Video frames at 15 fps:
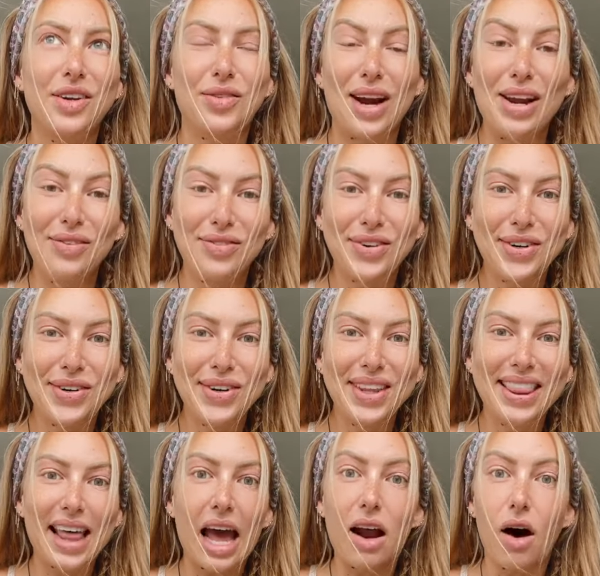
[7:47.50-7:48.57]
grateful
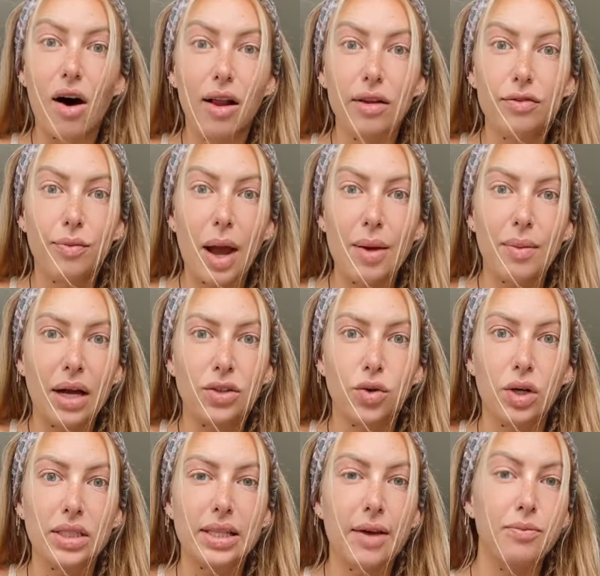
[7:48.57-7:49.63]
that all of my
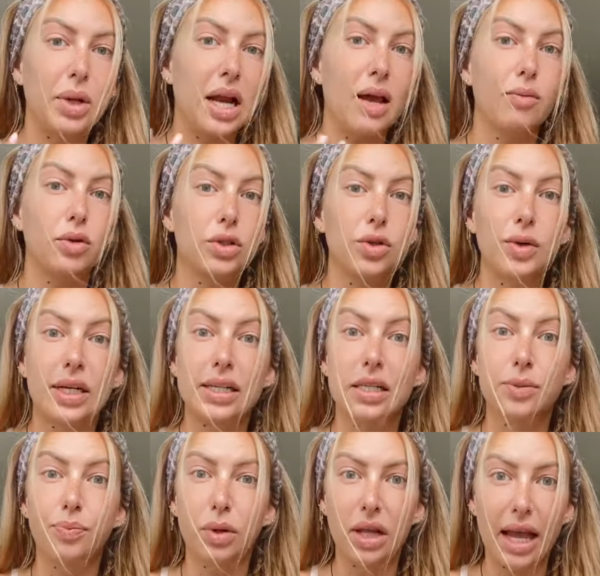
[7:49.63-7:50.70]
mentors have been able to
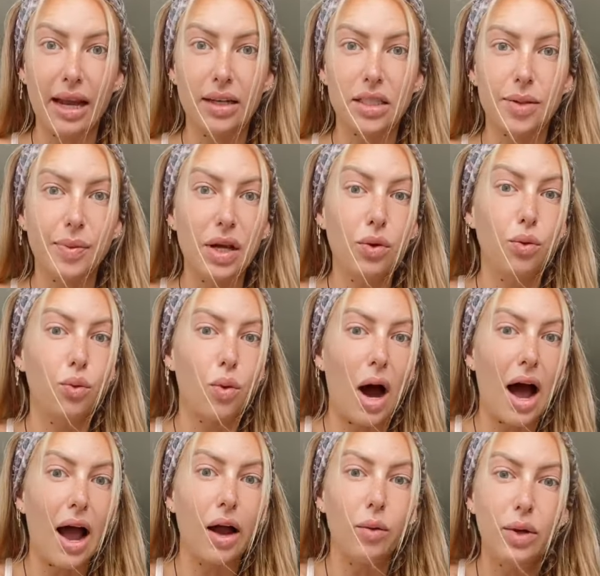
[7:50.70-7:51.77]
explain to me
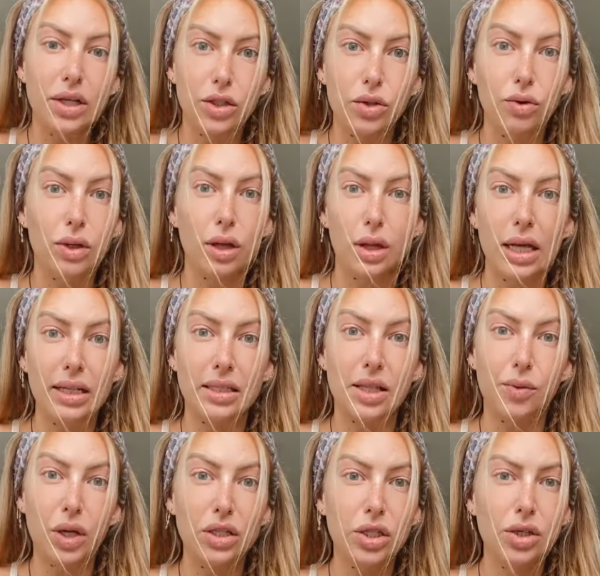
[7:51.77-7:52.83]
why we do the things
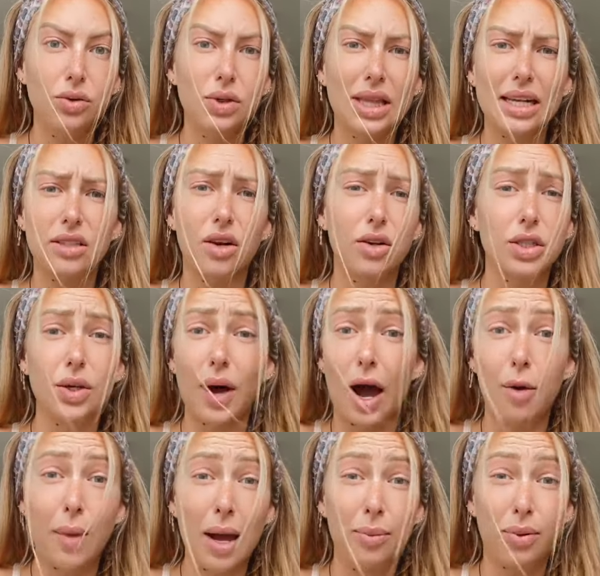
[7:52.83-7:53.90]
that we do. That's also
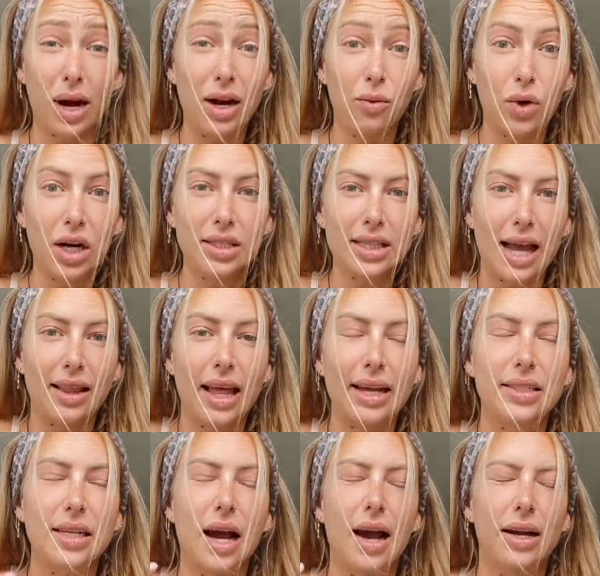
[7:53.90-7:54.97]
how my brain works. I
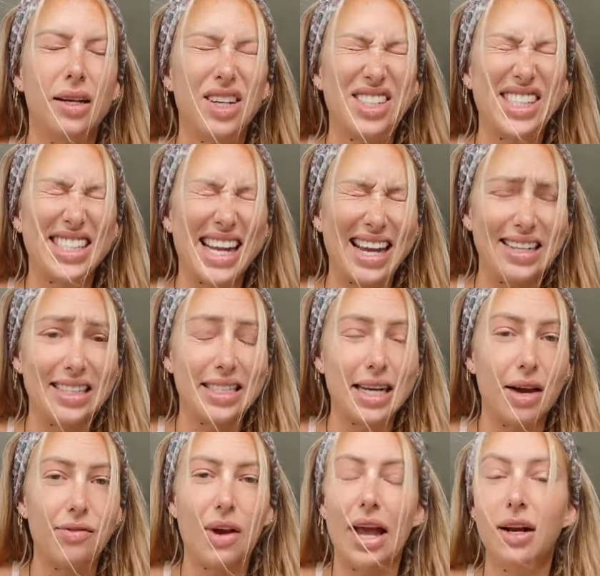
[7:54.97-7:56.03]
like to understand
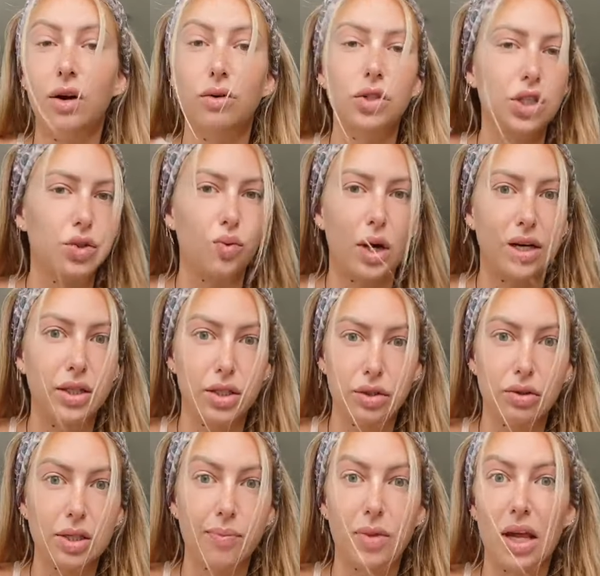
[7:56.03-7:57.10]
stuff. I don't just want to
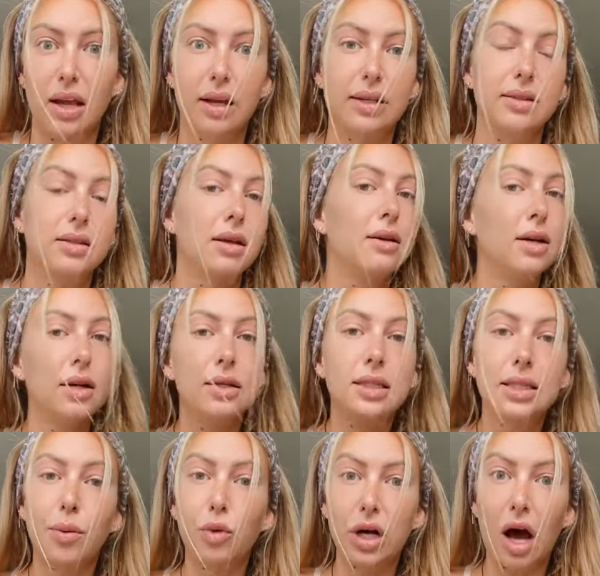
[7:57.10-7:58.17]
do something because
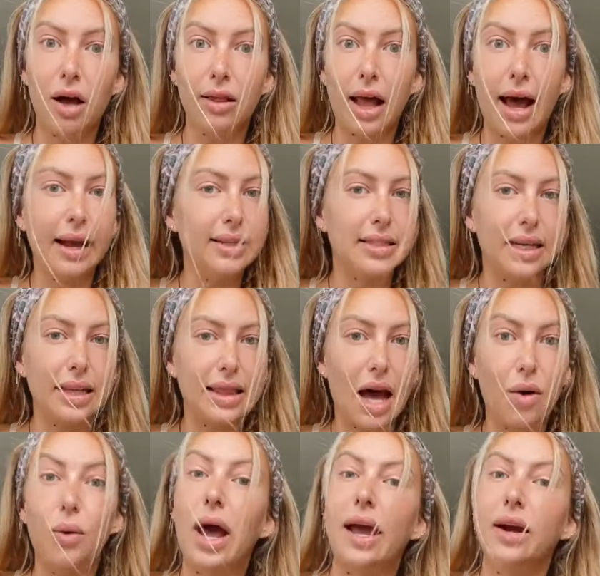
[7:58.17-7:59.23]
someone online did it
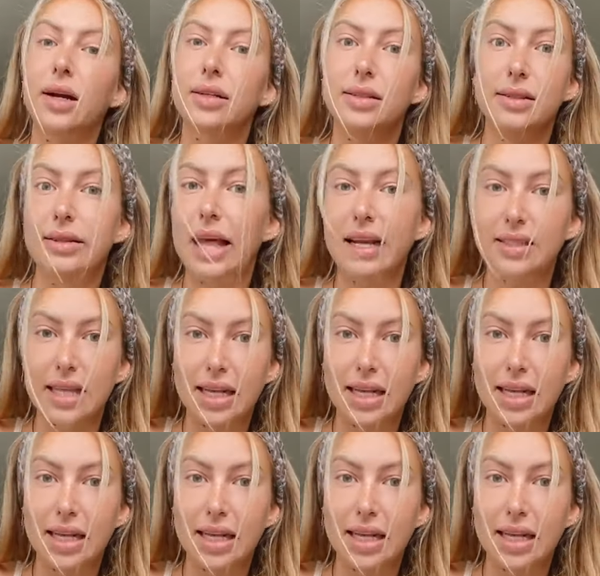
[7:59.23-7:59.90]
that way or they